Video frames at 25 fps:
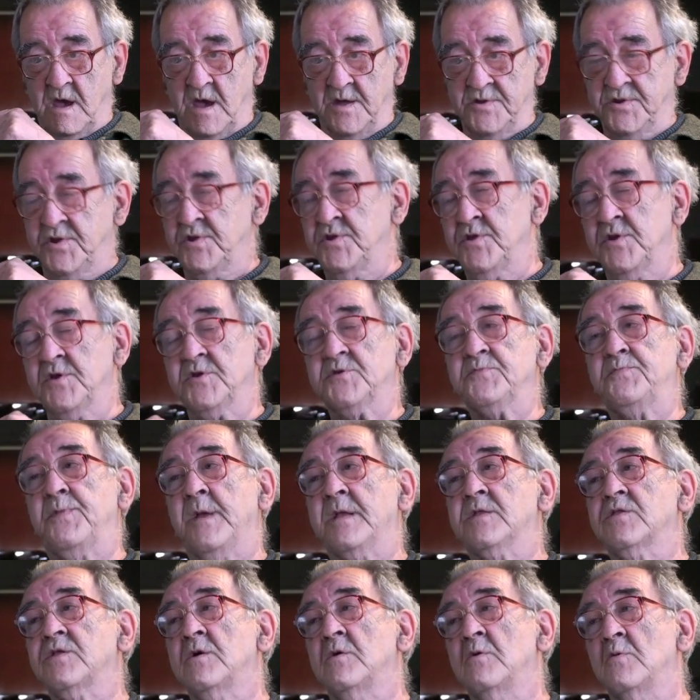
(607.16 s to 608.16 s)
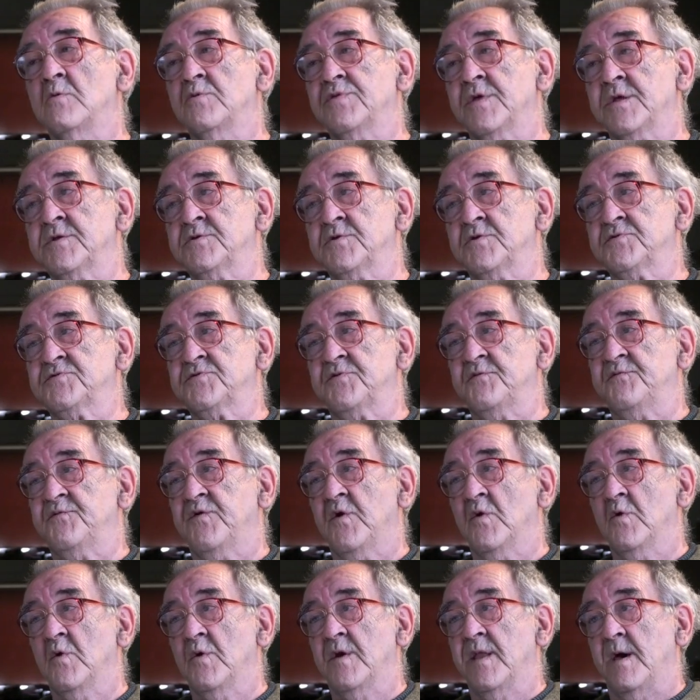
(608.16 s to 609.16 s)
I didn't expect the whole thing just to
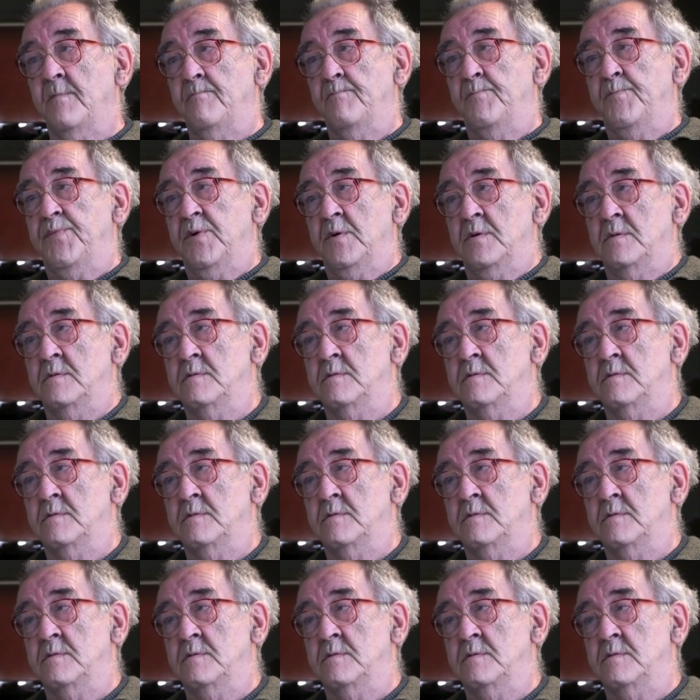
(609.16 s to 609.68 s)
fold up.